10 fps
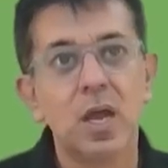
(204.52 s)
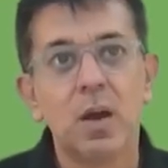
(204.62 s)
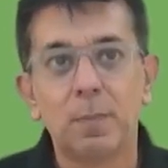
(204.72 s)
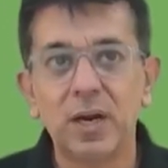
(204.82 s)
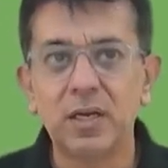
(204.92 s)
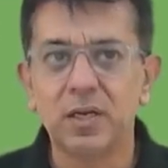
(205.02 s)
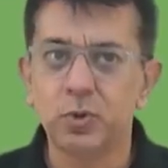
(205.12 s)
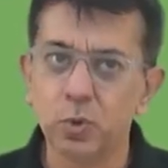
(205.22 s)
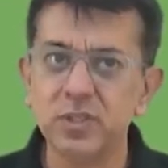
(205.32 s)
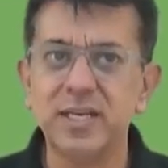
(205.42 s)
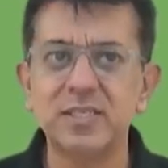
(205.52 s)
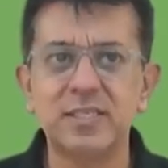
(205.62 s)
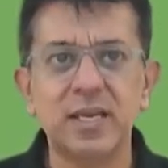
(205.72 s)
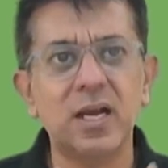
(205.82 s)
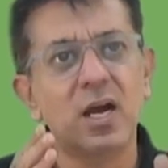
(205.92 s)
But those guys
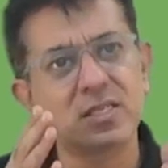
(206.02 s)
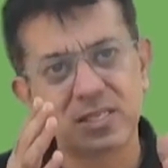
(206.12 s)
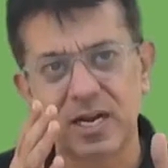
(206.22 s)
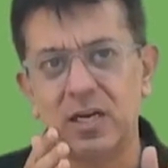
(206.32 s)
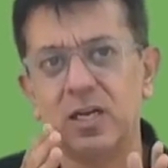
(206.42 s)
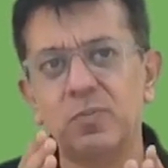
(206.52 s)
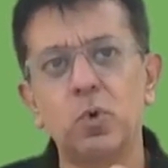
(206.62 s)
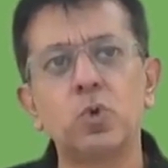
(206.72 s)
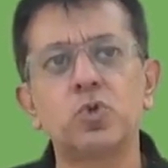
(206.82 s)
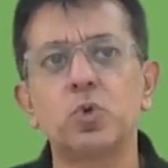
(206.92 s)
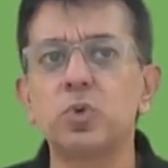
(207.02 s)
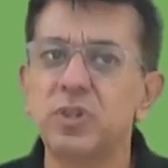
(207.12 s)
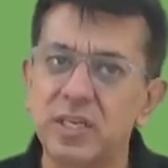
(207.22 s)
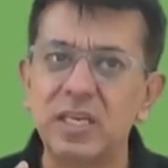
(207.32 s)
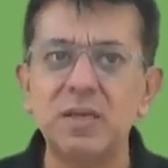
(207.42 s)
saying a startup goes through
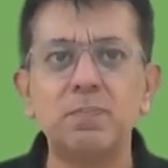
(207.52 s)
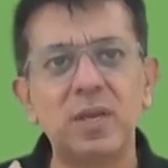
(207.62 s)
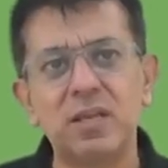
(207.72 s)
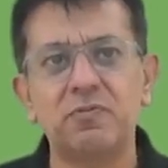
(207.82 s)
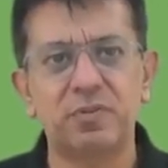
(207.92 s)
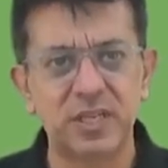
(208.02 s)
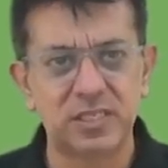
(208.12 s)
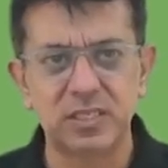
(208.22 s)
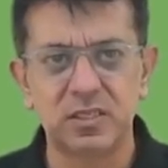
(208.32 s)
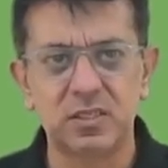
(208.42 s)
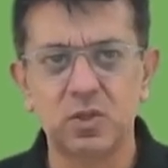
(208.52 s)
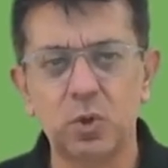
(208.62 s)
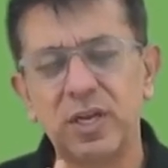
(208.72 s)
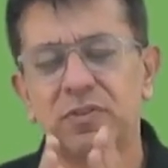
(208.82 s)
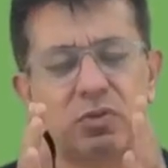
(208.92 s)
three main phases,
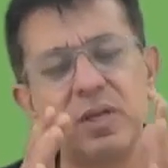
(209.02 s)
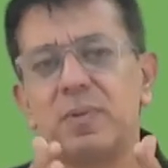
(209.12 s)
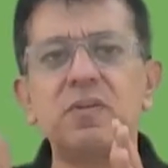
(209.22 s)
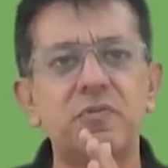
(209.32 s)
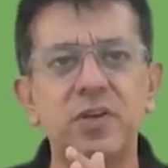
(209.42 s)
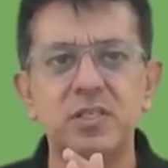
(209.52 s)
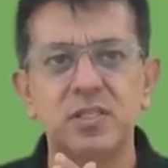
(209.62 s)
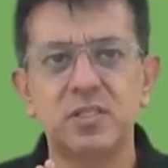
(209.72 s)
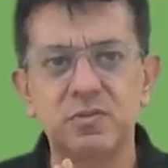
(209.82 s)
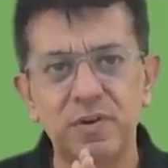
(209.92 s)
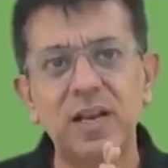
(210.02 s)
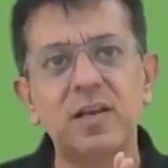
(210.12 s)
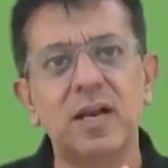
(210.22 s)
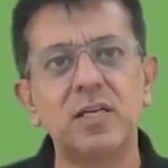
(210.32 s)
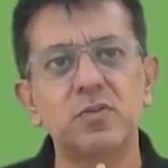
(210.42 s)
okay, three main phases while
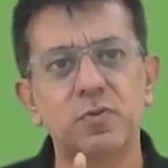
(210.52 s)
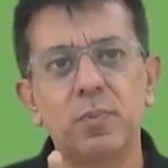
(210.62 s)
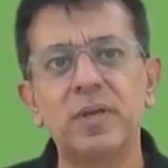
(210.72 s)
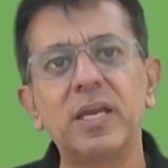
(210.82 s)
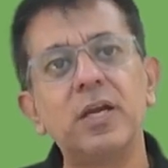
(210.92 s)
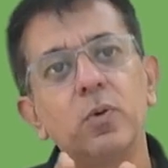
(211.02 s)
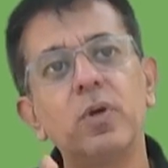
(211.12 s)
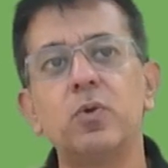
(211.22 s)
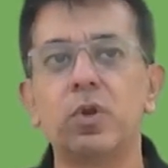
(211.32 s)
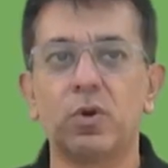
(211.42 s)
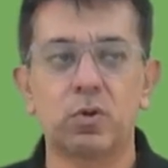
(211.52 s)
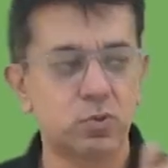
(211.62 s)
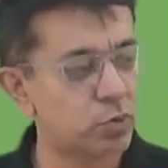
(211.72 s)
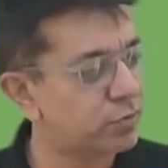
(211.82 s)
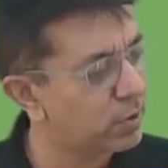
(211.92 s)
transforming into a unicorn.
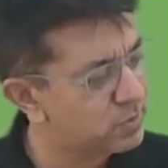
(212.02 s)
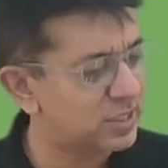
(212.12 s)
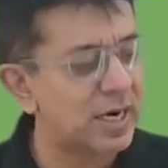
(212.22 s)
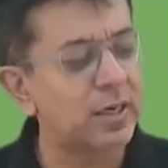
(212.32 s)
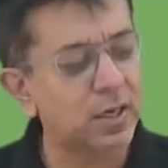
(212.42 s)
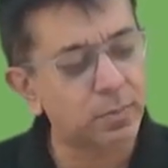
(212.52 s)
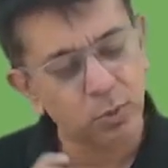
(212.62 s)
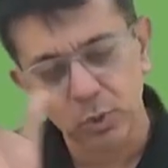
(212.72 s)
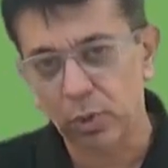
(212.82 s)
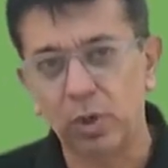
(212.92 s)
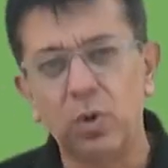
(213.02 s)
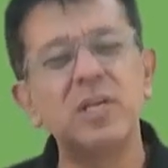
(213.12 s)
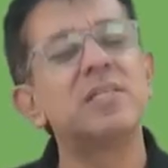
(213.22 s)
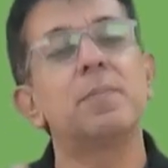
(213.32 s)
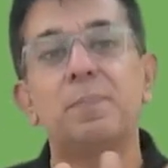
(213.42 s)
So from startup to
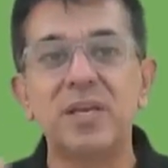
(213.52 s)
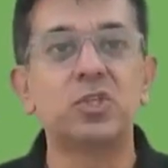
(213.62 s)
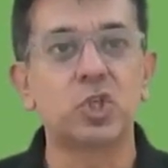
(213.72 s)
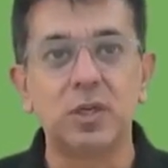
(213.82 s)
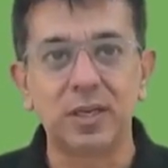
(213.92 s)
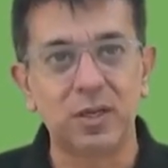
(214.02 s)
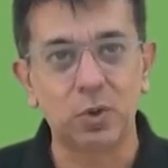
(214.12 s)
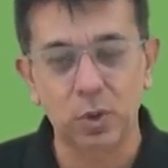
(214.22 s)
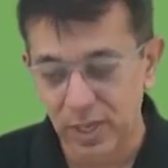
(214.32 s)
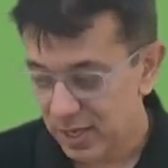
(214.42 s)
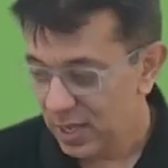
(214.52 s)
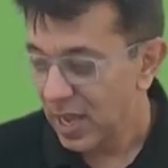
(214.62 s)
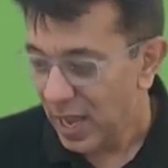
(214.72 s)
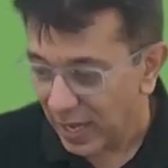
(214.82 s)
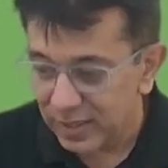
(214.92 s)
unicorn, it's a big journey, okay.
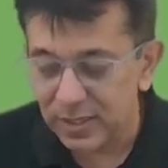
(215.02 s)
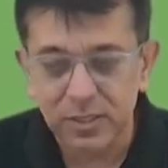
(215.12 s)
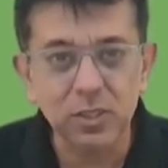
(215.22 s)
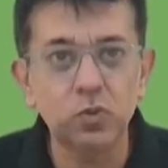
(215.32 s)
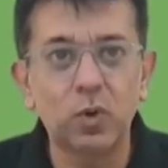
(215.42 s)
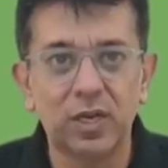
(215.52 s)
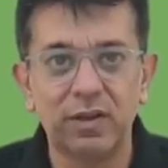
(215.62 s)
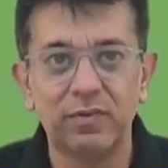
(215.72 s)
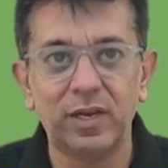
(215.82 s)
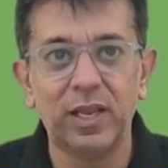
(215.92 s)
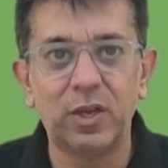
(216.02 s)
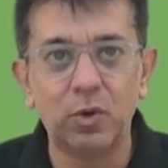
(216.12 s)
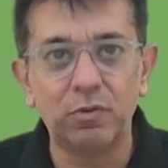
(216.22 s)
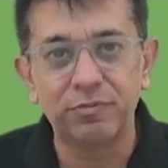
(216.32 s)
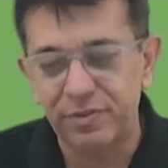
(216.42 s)
And this is whatever like, you
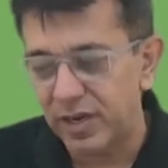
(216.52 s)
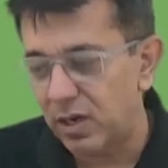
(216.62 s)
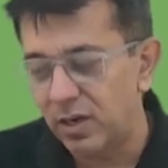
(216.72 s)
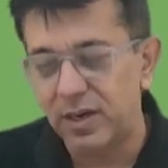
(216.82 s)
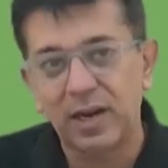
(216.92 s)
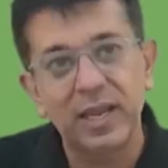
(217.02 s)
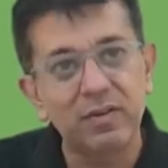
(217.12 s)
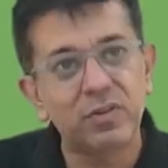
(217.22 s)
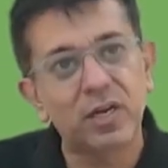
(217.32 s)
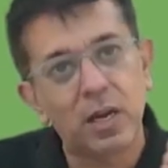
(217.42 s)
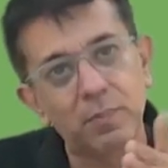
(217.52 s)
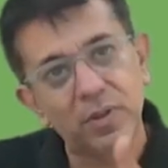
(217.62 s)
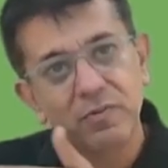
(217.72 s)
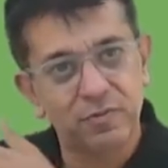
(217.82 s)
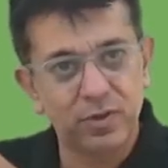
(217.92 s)
know, will drive the
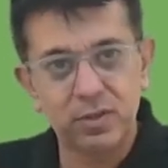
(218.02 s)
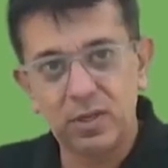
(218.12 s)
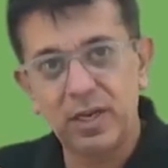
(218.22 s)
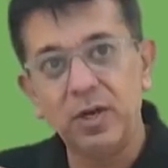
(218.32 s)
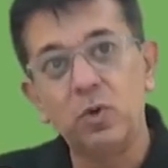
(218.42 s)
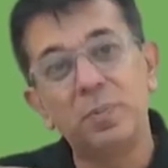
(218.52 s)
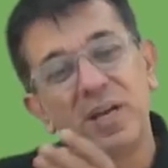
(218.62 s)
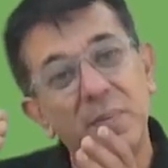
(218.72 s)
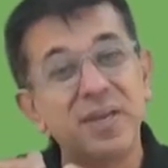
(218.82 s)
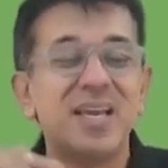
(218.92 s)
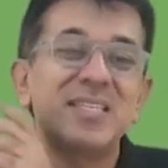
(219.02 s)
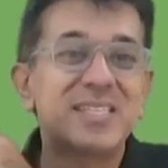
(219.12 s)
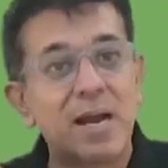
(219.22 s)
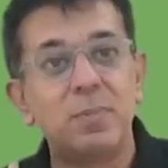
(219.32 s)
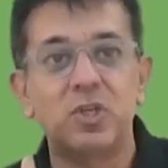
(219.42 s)
company further into becoming an
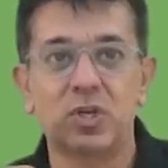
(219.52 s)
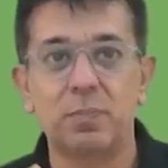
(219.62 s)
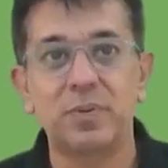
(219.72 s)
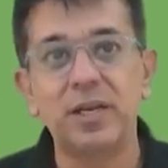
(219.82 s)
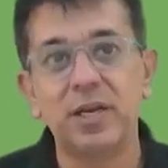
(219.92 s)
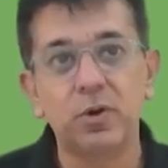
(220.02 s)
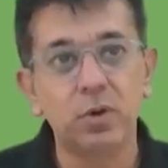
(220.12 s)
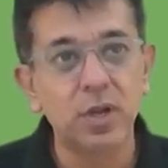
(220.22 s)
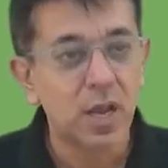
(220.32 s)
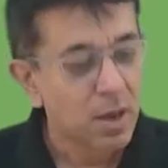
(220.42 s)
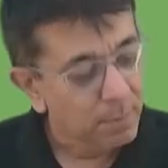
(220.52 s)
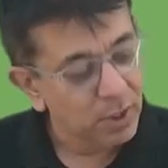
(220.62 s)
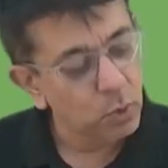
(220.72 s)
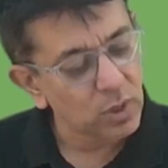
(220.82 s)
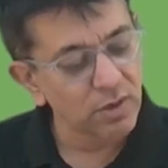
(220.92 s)
established company later on. But
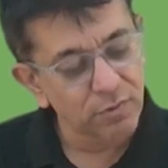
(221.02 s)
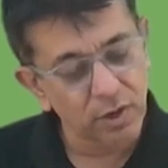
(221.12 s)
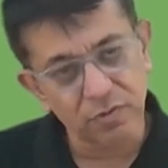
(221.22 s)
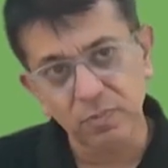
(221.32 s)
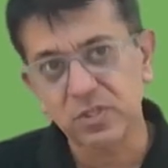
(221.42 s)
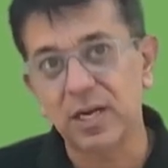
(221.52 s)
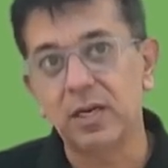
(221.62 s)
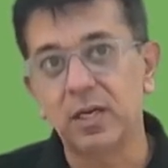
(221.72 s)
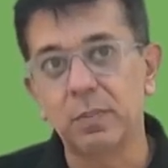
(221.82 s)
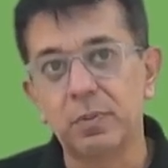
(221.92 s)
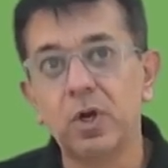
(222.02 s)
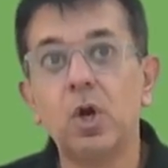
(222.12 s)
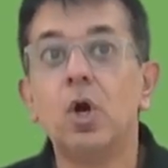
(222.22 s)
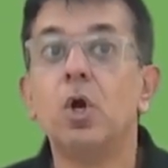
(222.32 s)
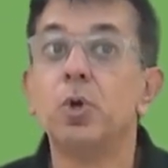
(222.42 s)
to convert from startup
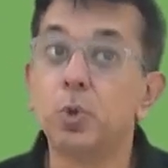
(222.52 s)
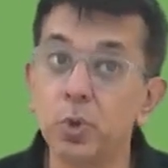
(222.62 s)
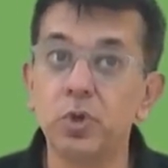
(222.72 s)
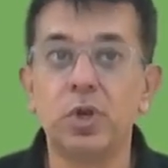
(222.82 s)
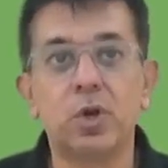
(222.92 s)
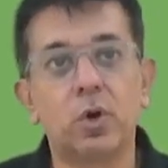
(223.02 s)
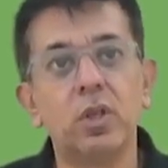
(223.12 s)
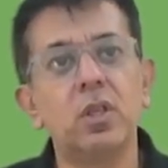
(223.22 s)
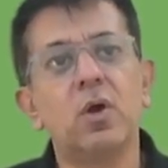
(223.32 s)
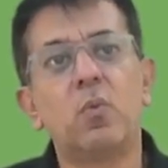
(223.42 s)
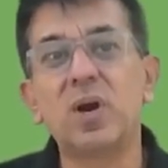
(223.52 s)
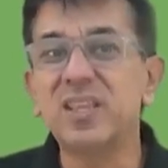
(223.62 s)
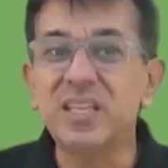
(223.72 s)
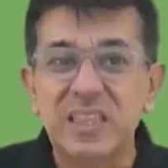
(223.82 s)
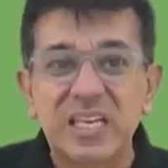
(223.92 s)
to unicorn, what are
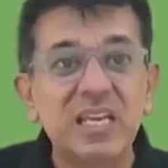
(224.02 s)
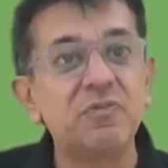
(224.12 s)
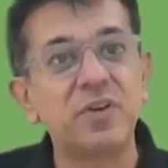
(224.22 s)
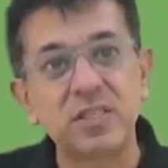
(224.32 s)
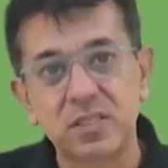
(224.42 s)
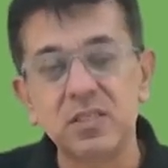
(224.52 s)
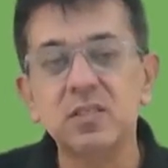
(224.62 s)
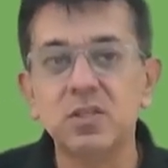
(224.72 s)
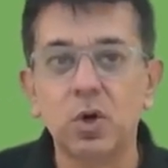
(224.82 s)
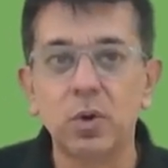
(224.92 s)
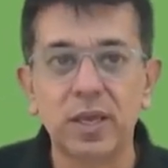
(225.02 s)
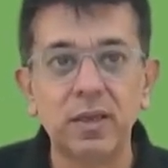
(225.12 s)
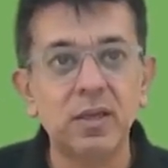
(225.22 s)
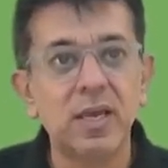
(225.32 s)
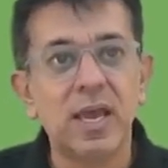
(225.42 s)
the three phases,
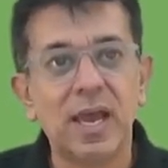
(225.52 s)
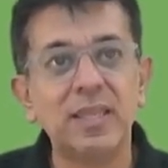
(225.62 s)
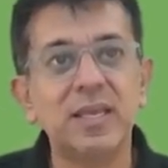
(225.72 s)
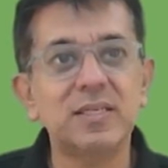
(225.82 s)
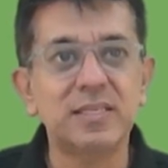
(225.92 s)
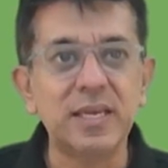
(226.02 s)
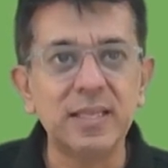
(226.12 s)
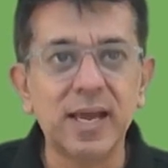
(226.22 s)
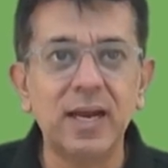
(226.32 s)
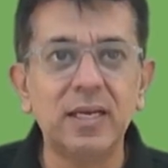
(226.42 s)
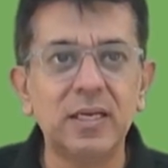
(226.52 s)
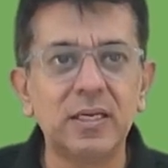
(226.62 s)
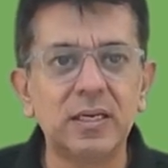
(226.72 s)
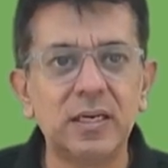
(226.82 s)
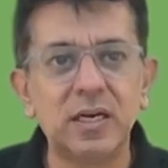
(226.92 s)
okay? And they are saying that
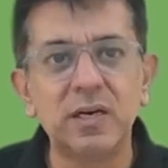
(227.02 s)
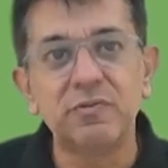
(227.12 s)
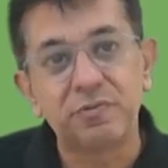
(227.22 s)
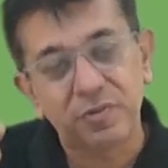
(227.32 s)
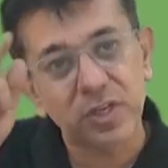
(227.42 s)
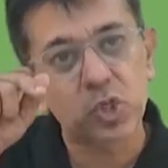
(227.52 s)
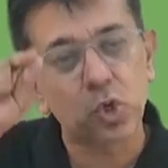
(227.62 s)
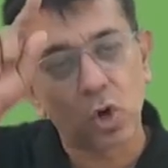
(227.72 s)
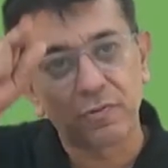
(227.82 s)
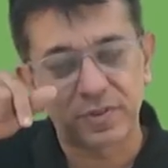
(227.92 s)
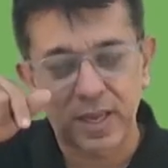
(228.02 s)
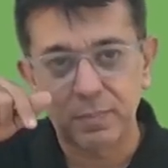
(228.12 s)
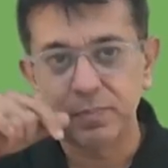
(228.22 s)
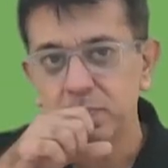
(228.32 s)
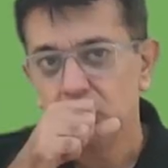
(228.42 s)
uh, which of them